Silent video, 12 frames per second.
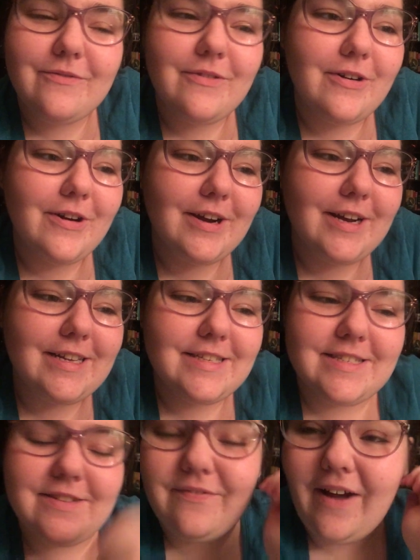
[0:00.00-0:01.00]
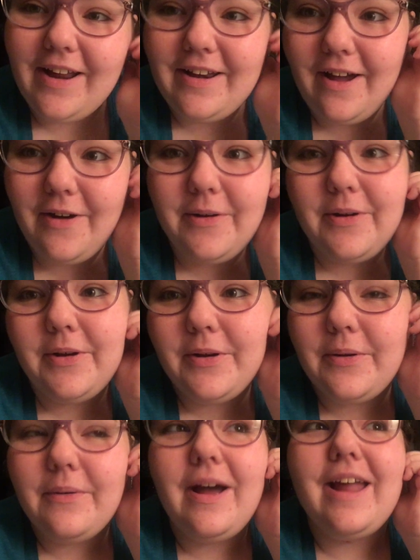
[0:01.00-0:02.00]
for, is to find out
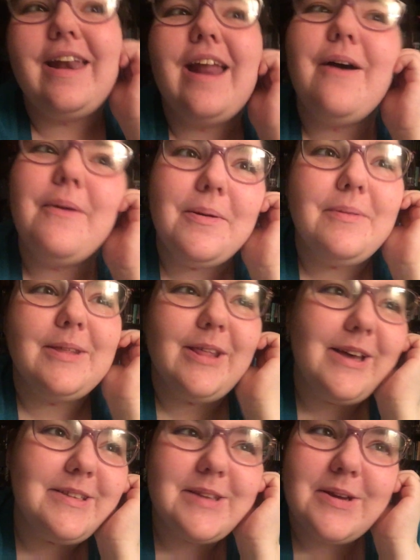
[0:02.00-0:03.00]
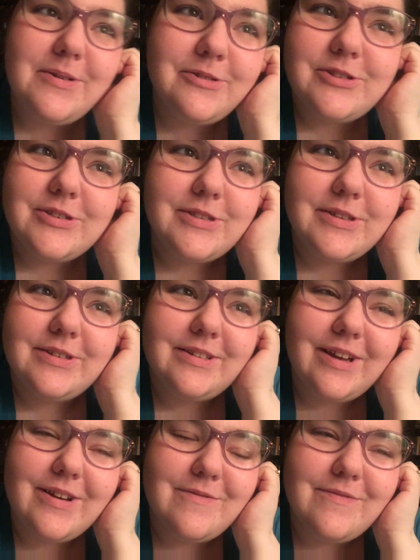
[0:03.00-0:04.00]
who, and now I realize who she's
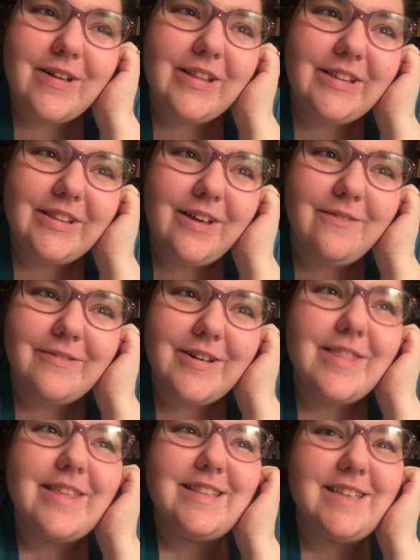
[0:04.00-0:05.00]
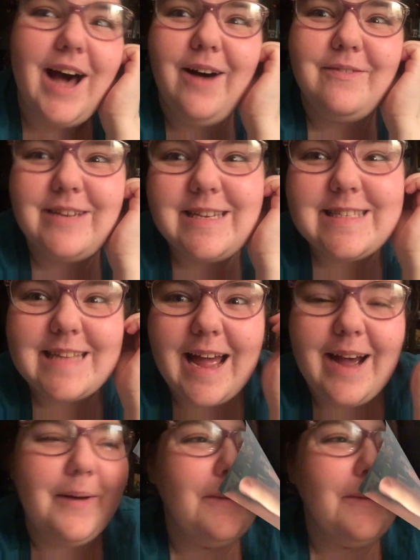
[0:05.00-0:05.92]
gonna fall in love with. It's obvious now.